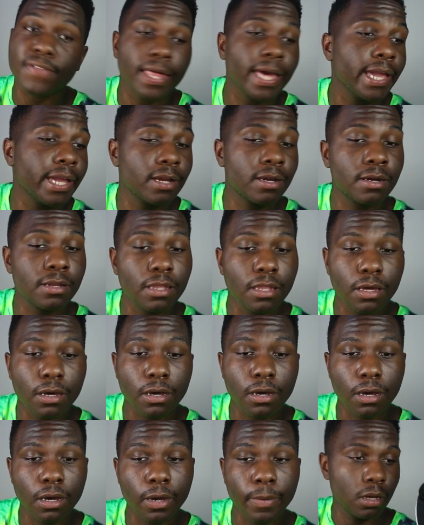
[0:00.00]
Flight
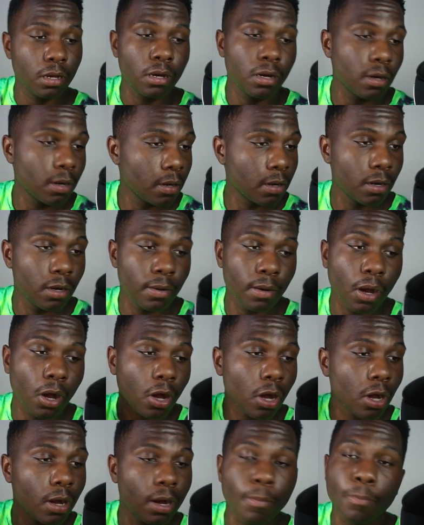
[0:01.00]
Club, um,
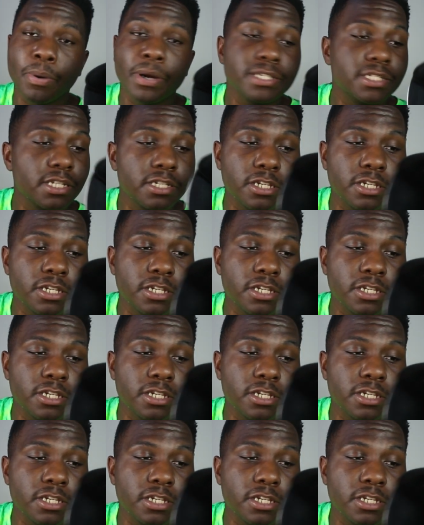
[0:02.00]
all a bunch